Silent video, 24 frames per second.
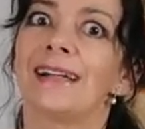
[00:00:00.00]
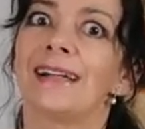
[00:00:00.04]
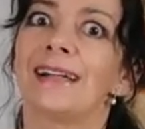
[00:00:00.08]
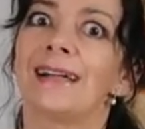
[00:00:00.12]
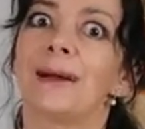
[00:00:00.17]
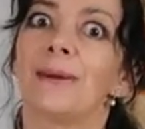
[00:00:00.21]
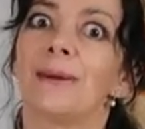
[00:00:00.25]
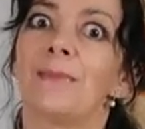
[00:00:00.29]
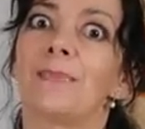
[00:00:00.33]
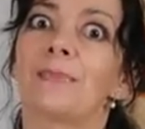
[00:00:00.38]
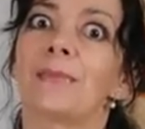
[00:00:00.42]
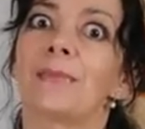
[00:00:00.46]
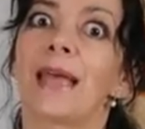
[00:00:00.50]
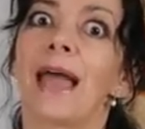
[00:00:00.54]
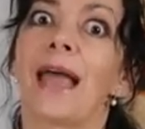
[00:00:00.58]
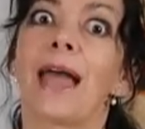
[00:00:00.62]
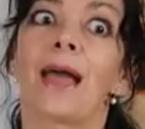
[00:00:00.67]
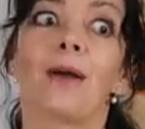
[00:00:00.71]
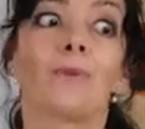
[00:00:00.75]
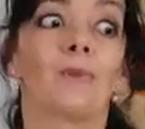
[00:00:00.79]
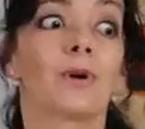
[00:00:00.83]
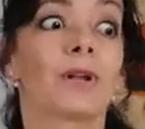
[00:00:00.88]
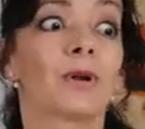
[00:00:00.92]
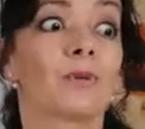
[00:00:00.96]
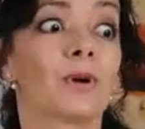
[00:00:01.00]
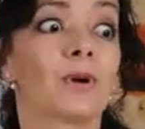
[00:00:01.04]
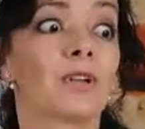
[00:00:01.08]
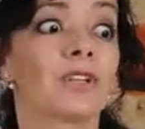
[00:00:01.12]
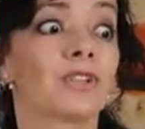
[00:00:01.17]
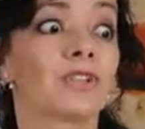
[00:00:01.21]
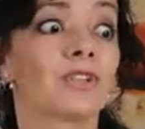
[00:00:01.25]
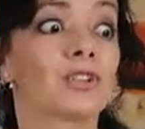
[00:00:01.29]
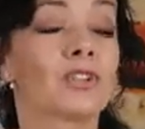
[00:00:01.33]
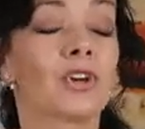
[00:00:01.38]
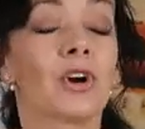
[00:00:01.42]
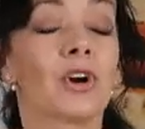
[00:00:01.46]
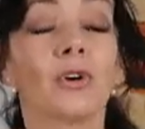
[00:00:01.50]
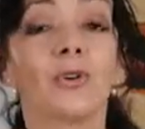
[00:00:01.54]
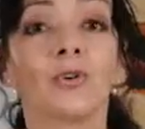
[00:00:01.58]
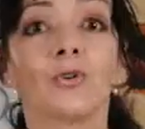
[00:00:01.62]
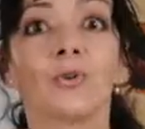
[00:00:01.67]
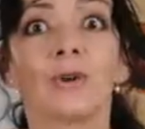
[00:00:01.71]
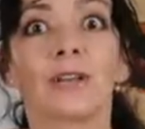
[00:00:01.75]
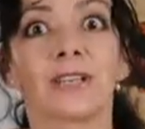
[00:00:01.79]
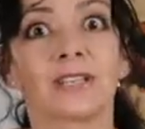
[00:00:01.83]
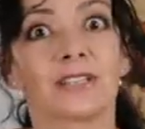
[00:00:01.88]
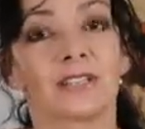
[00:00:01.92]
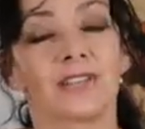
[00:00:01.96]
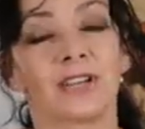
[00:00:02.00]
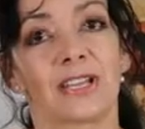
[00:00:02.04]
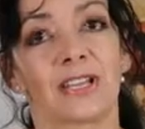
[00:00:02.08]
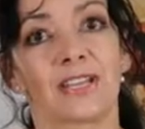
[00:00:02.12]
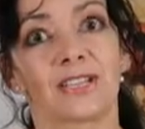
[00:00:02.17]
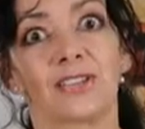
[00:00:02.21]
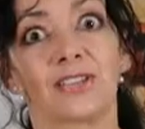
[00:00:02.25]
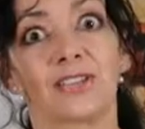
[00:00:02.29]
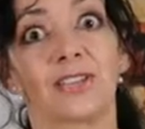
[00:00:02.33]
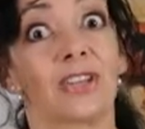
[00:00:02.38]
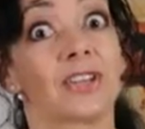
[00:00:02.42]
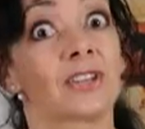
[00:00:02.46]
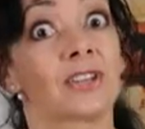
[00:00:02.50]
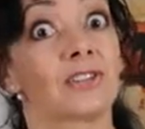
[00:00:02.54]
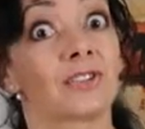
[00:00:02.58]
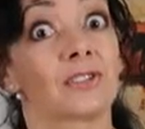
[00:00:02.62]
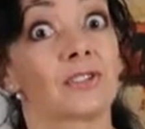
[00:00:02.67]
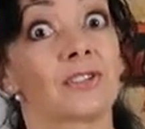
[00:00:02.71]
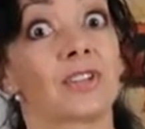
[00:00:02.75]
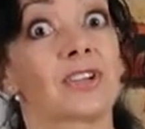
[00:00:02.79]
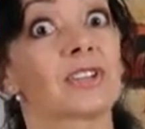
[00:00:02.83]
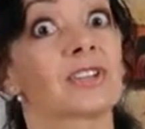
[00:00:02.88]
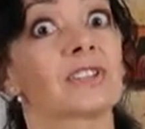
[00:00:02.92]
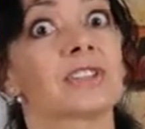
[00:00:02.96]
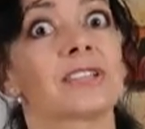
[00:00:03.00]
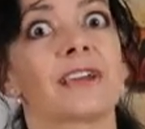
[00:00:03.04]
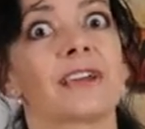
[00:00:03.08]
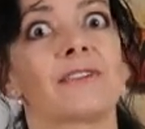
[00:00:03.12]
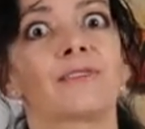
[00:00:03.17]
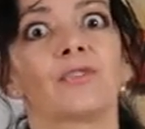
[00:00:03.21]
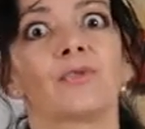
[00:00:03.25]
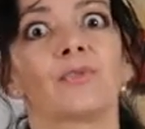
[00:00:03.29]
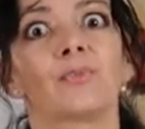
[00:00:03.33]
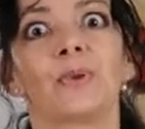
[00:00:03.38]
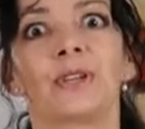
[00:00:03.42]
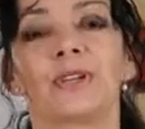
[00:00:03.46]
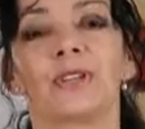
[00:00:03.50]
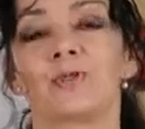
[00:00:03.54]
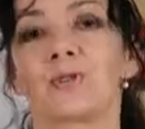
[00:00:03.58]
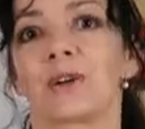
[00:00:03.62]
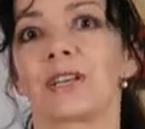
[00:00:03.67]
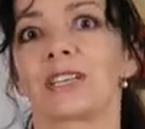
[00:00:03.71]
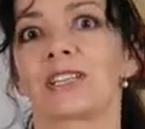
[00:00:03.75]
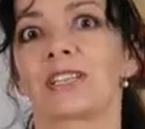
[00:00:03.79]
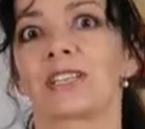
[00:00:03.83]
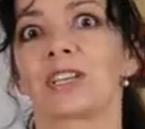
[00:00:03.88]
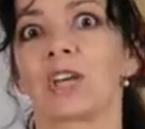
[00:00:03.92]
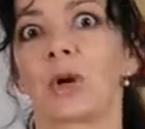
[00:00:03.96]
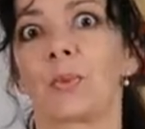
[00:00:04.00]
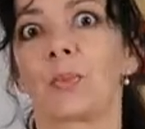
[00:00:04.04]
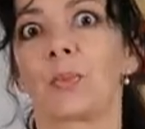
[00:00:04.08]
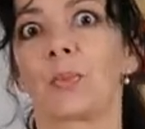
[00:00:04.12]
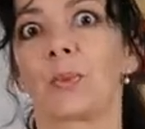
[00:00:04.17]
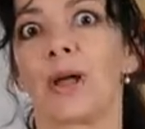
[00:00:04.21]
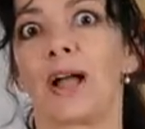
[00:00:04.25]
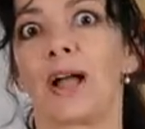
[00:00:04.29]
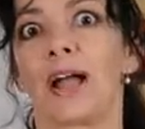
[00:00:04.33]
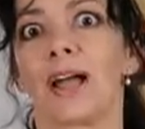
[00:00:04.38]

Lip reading: And what I want to show you is that it doesn't have to be dressed up.